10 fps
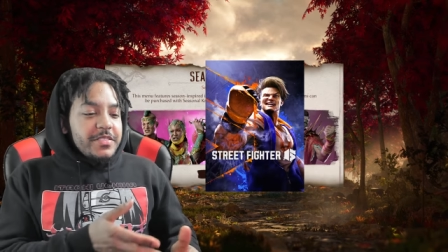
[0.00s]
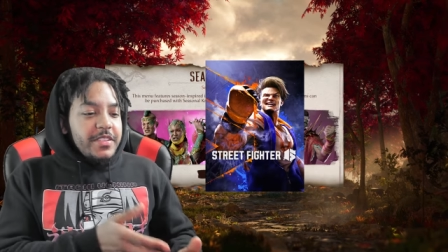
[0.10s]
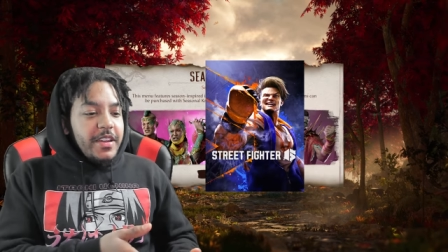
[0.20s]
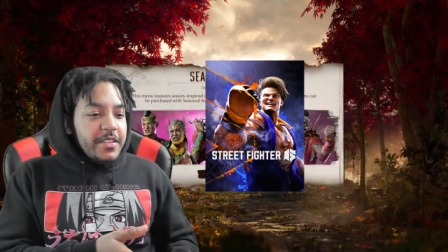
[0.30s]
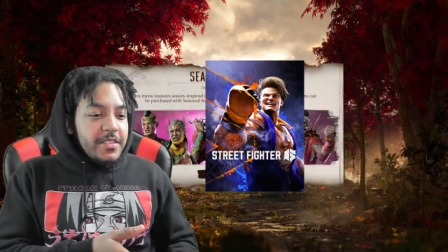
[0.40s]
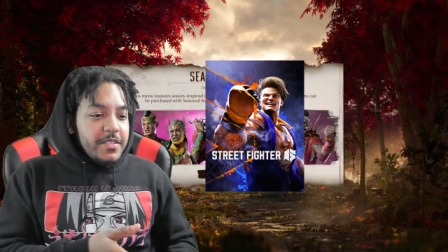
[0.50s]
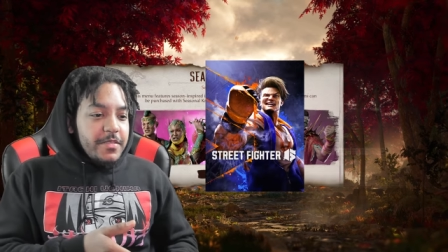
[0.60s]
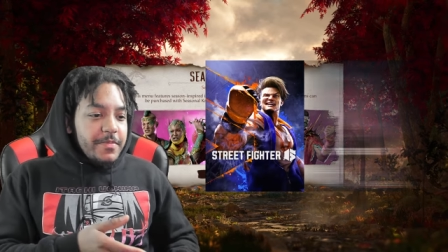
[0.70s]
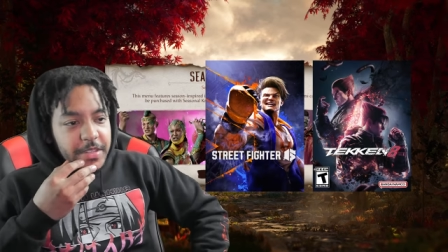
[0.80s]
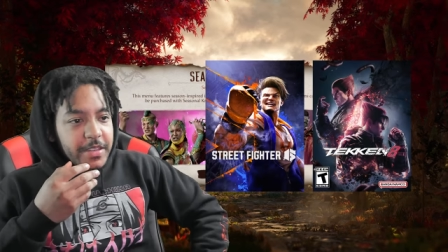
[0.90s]
Tekken.
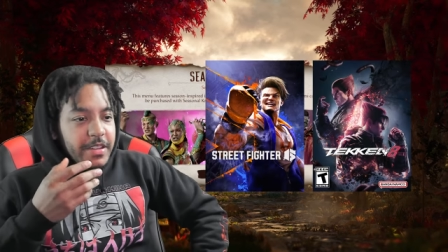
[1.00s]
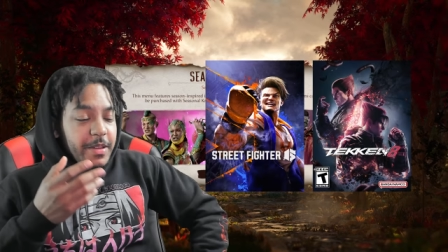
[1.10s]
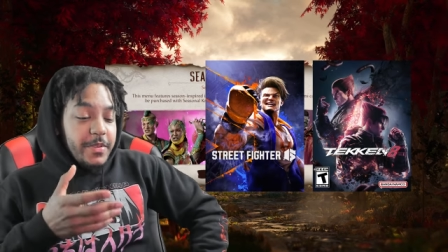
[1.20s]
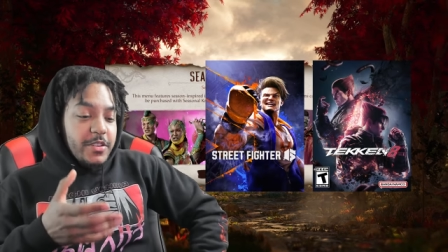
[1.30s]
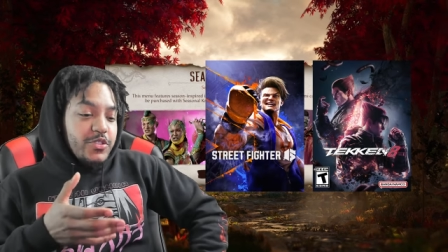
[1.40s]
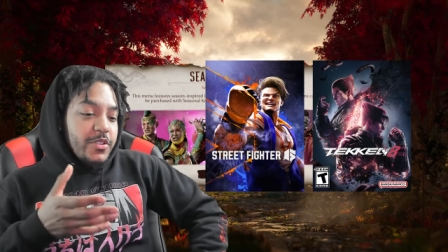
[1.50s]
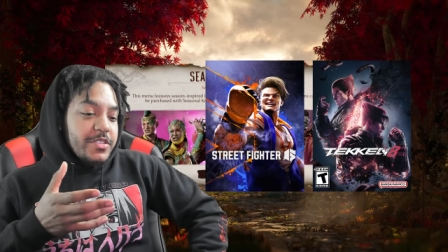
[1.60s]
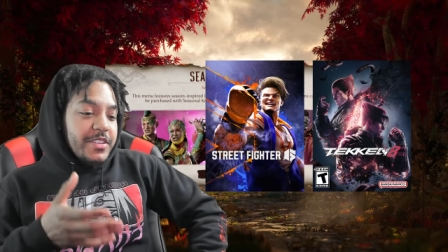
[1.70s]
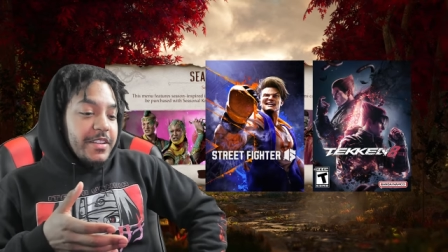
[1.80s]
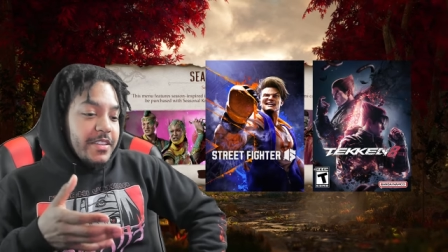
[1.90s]
Chicken. And I've been
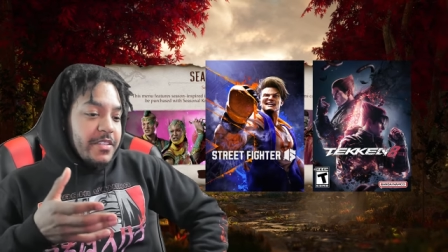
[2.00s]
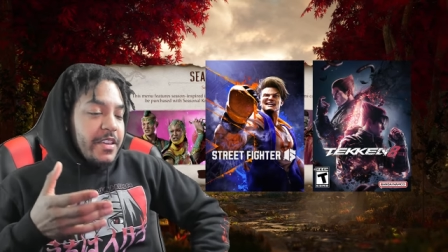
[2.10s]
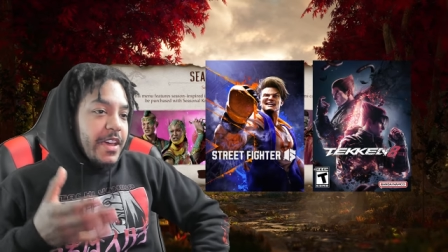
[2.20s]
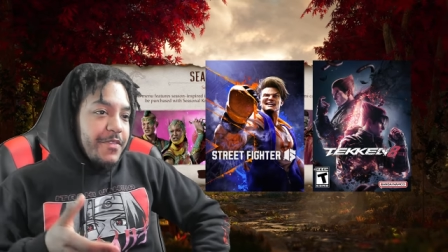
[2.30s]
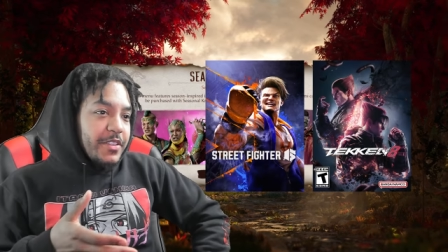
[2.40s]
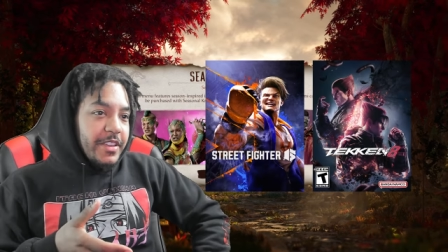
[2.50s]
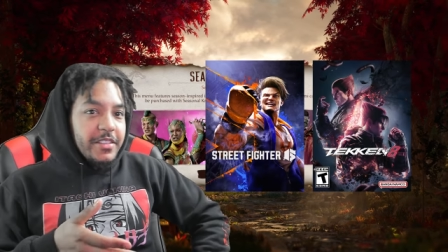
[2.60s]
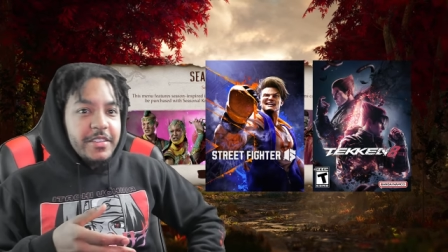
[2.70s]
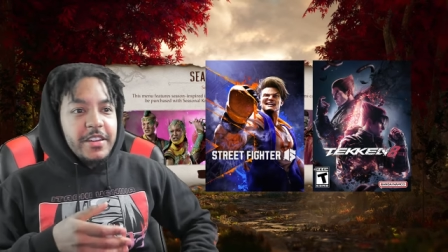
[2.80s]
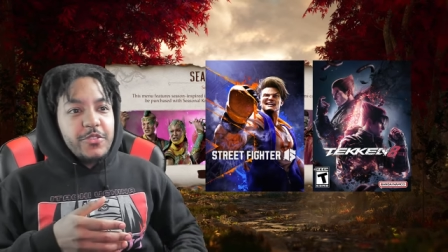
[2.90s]
enjoying Tekken heavy
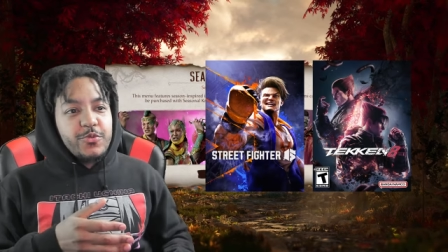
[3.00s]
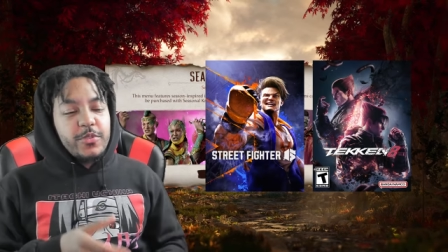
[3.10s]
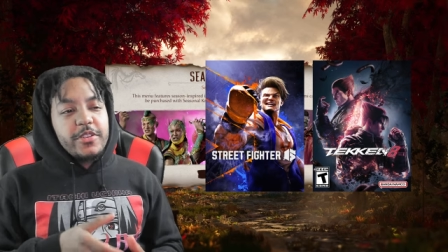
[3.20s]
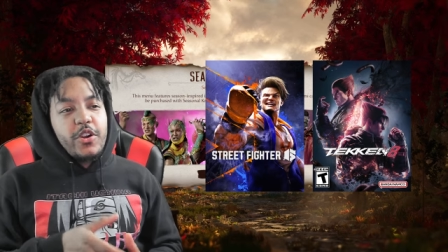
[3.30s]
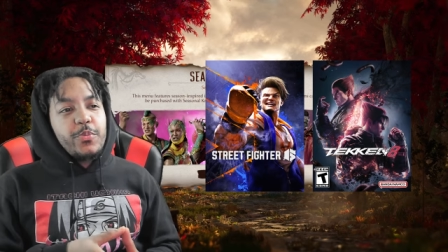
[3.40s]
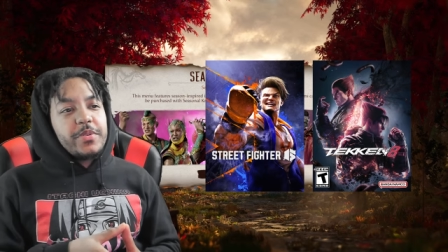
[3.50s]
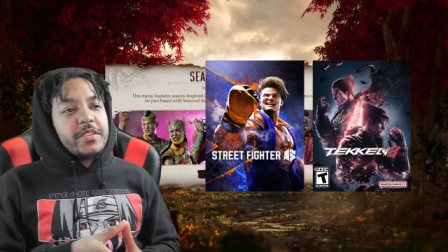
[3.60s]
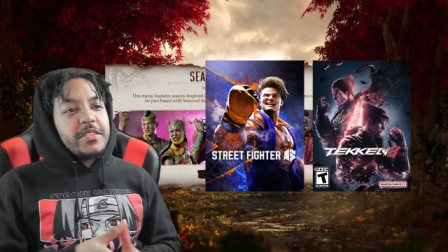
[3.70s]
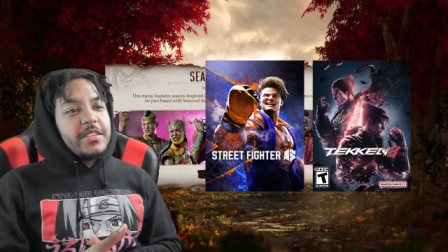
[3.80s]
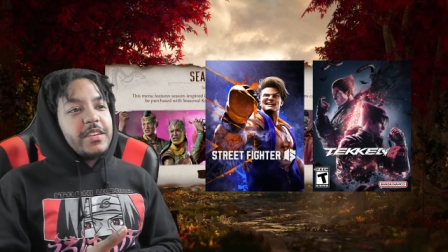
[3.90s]
lately, and I was really
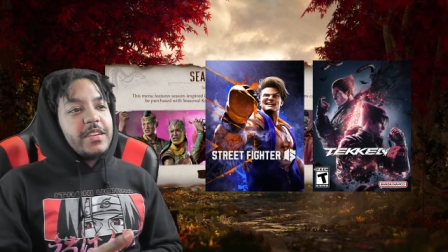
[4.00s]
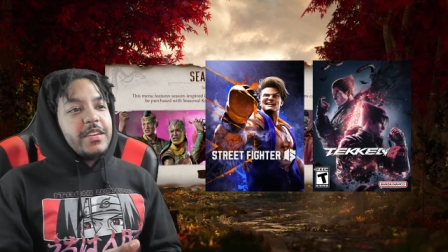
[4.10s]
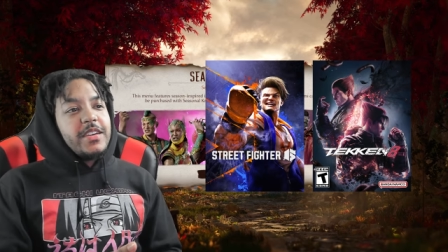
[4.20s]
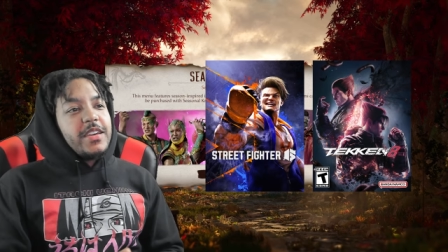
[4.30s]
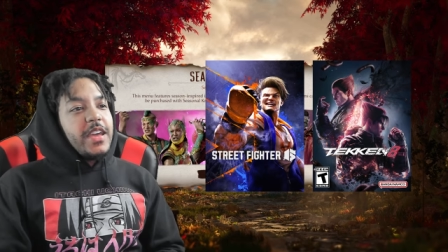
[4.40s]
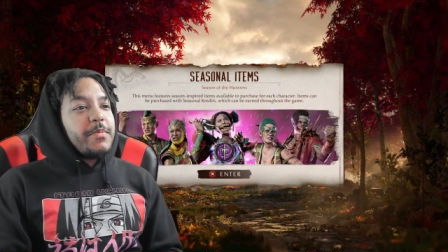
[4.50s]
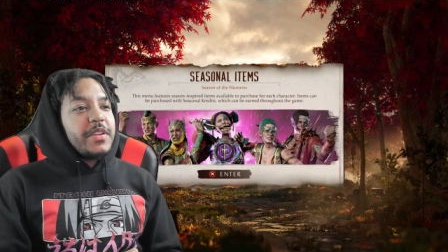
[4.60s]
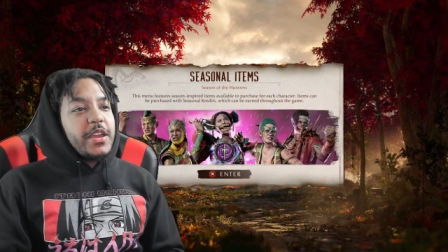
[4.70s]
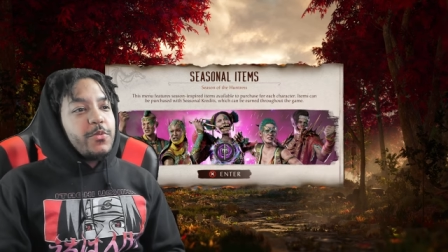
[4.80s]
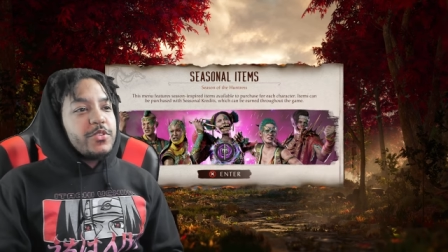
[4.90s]
hoping
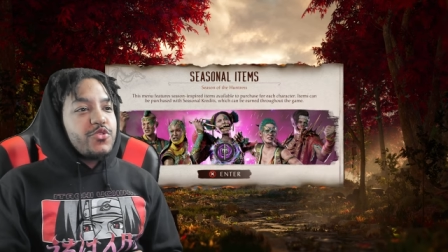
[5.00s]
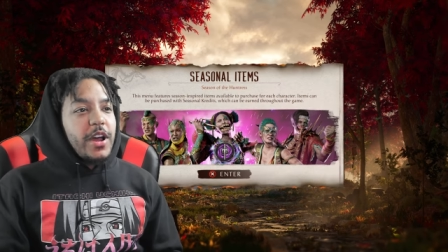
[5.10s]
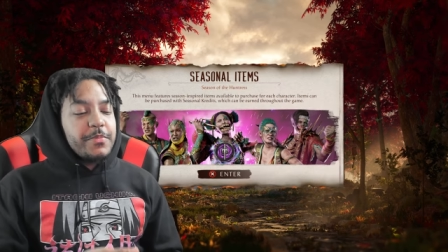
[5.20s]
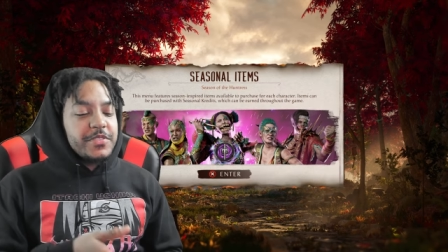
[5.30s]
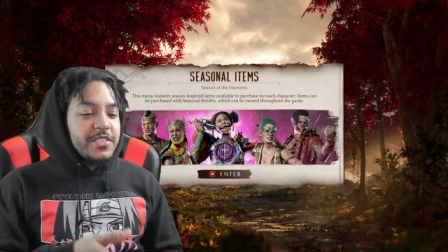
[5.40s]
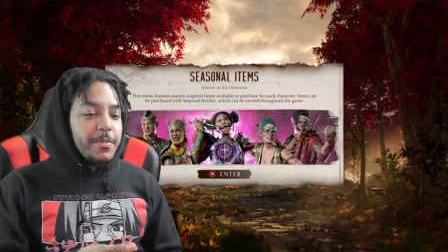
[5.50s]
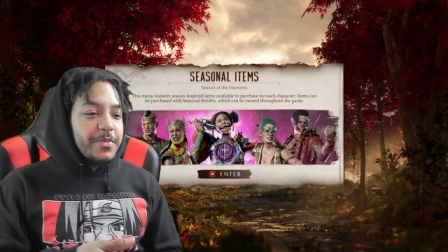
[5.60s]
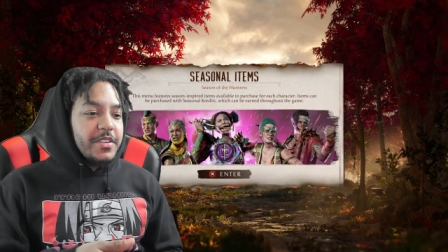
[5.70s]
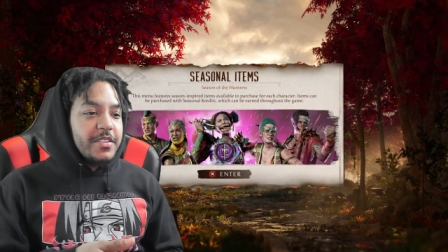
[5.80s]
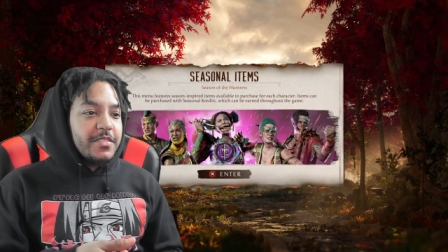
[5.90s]
MK would drop
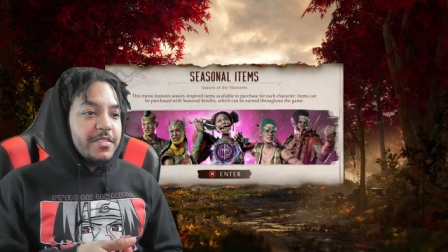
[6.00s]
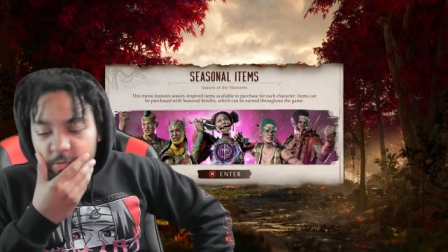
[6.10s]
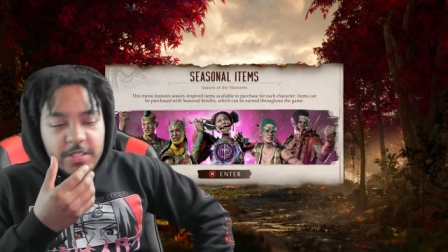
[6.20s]
something.